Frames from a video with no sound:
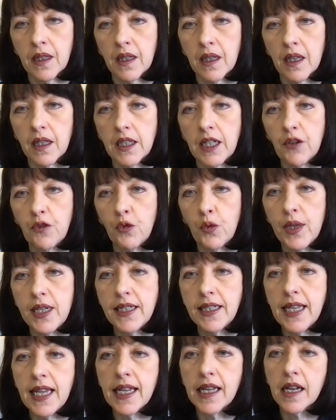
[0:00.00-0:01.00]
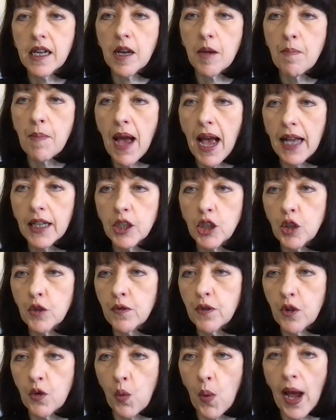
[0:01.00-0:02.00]
And if we seek a companion
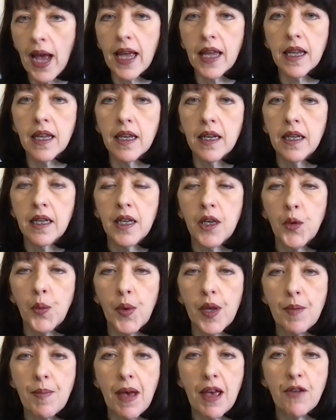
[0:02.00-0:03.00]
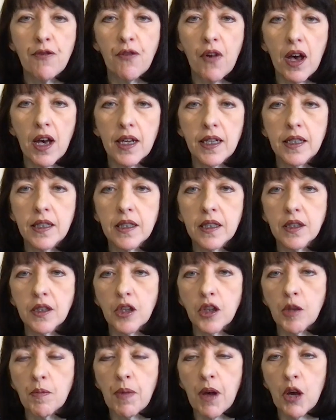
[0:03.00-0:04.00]
for the way, we may find that
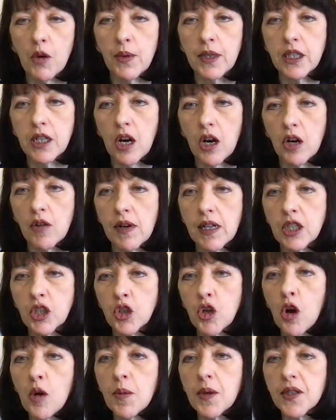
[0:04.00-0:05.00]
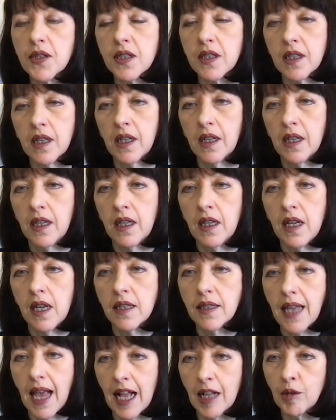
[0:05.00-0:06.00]
the poet R.S. Thomas
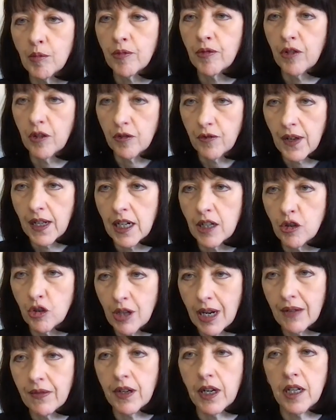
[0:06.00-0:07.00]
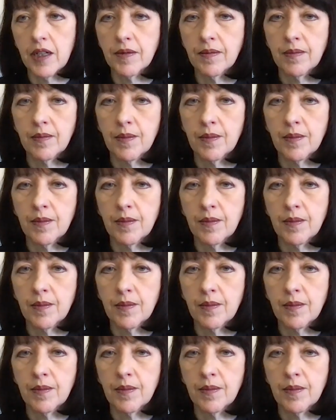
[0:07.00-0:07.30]
is a helpful fellow traveller.